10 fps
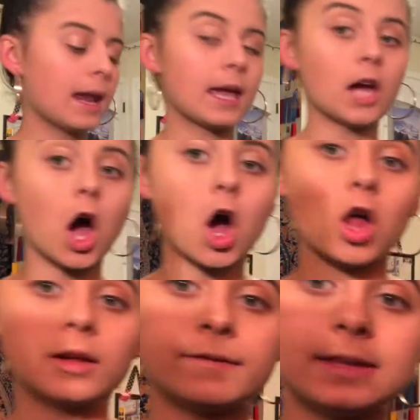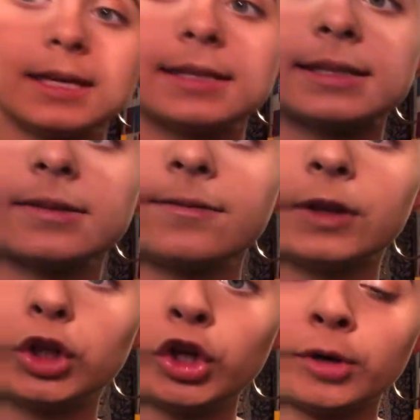And I got all of these
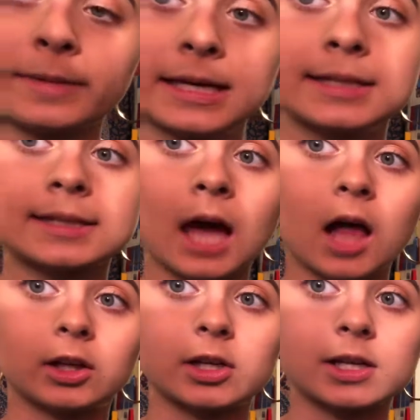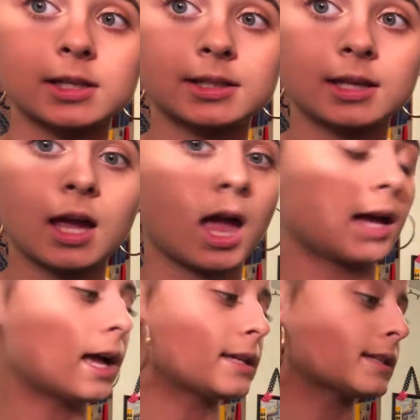voluminous colors,
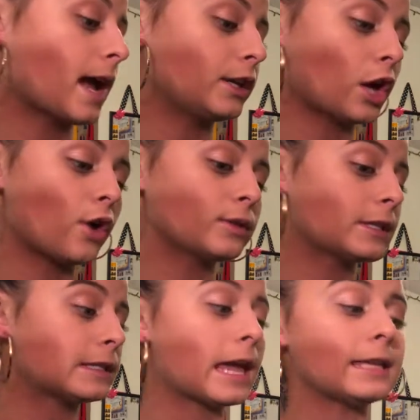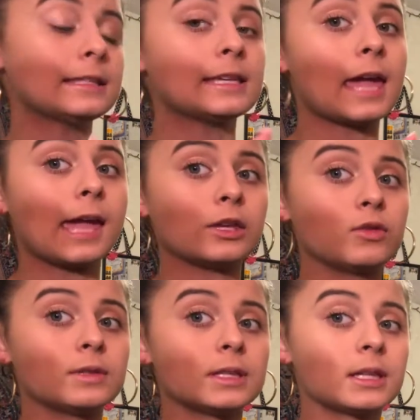because I know Stacy ain't
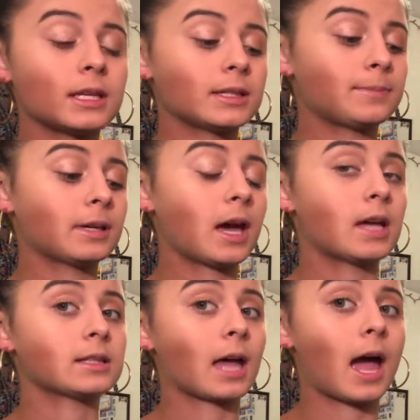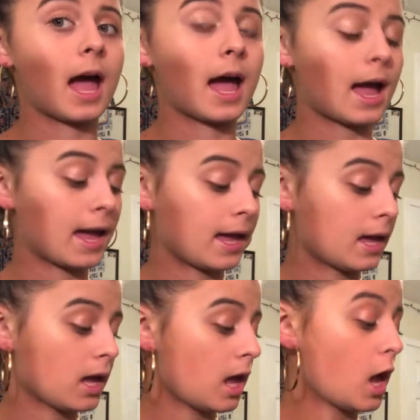using this because I
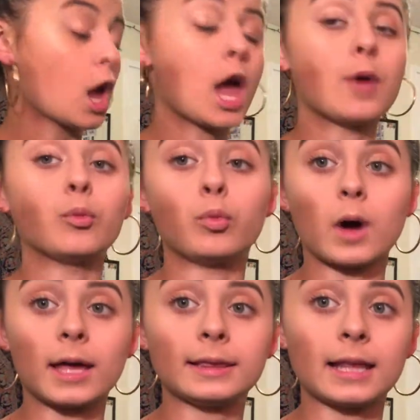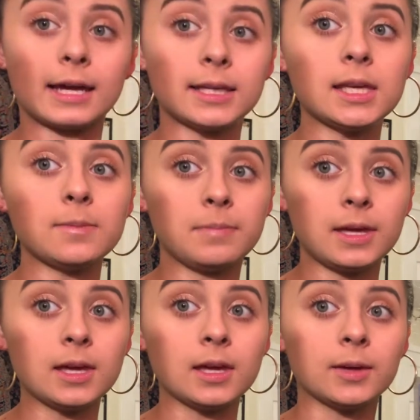am one lucky
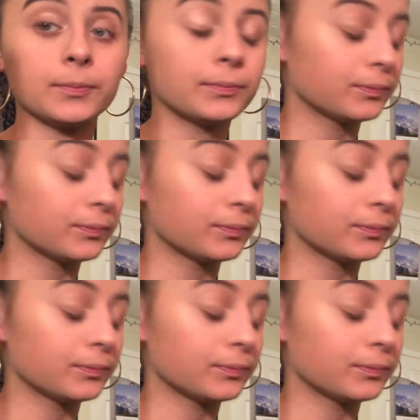bee.